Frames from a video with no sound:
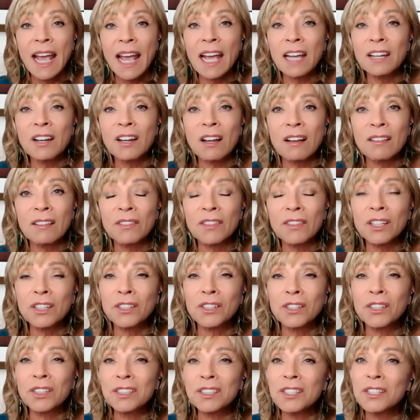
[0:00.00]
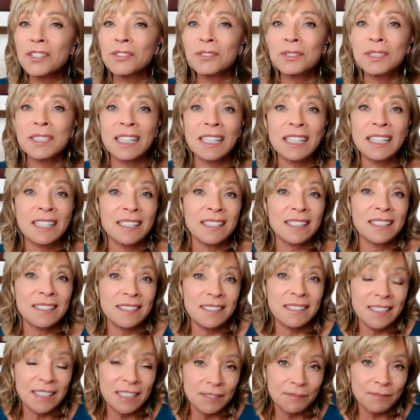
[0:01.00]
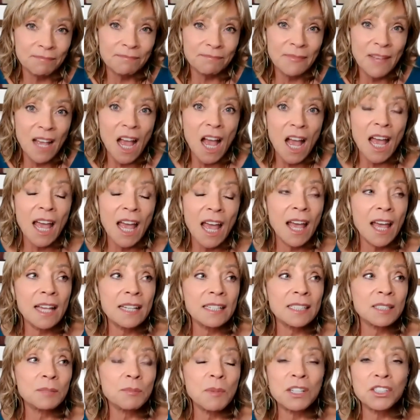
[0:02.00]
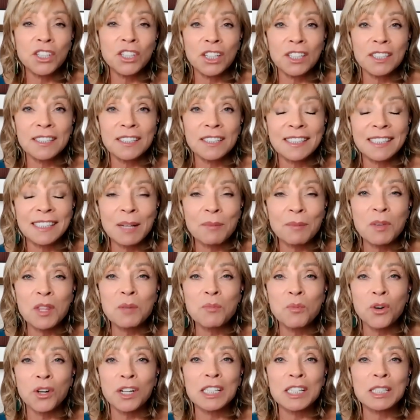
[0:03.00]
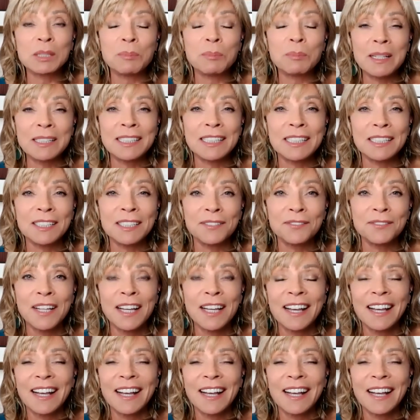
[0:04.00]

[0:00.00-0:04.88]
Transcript: And the good news is, as much as some of the more expensive